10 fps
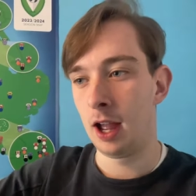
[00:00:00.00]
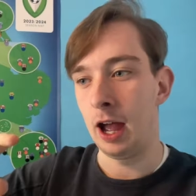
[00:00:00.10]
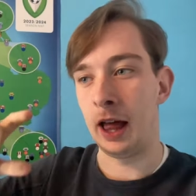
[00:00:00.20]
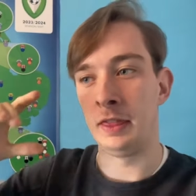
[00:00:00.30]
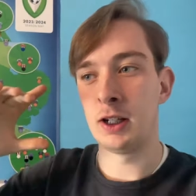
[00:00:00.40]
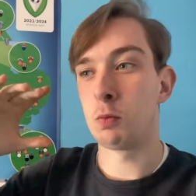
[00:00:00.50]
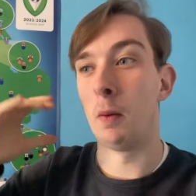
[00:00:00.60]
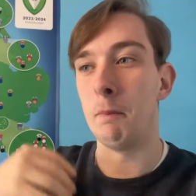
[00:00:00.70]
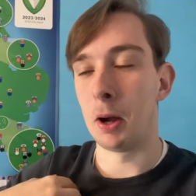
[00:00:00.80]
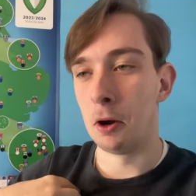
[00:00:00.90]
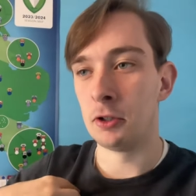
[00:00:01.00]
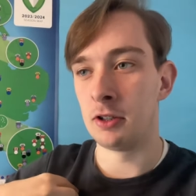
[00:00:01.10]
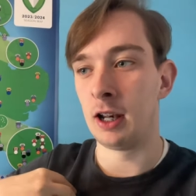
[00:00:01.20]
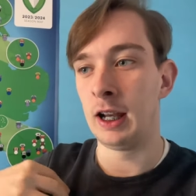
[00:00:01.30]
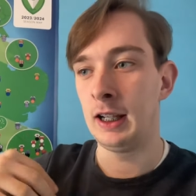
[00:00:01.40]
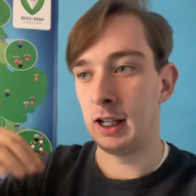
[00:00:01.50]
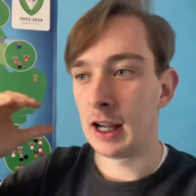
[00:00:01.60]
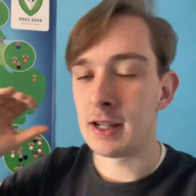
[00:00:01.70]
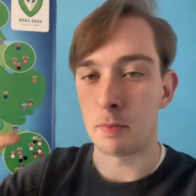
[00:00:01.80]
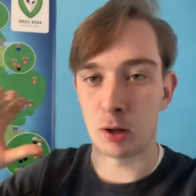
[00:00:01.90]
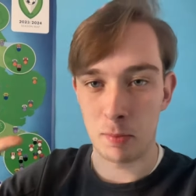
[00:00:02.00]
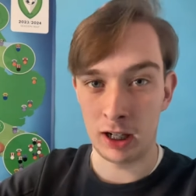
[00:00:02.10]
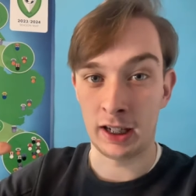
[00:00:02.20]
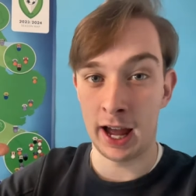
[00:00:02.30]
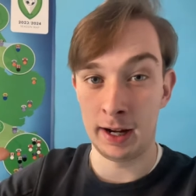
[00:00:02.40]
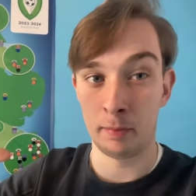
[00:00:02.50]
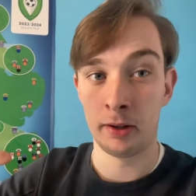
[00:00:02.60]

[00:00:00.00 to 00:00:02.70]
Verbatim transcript: And this one, personally, is a pretty big game.